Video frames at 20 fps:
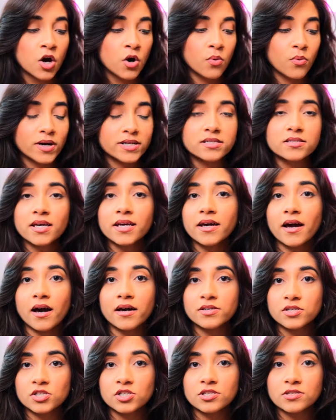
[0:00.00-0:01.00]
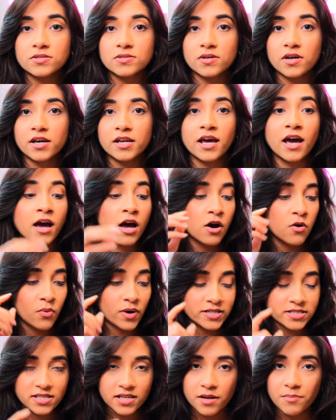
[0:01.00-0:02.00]
Once I understood,
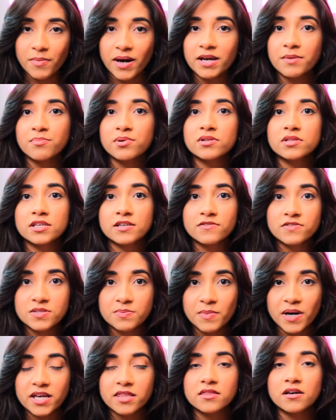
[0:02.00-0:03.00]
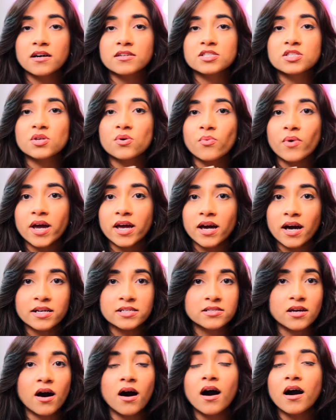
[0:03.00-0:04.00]
once again, my beliefs, my thoughts, the way I
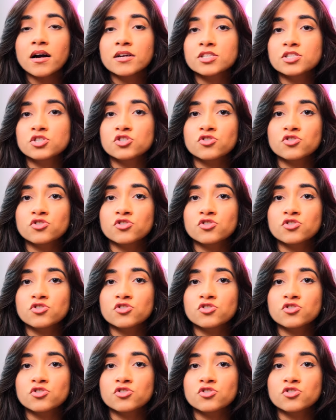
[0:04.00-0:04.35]
talked,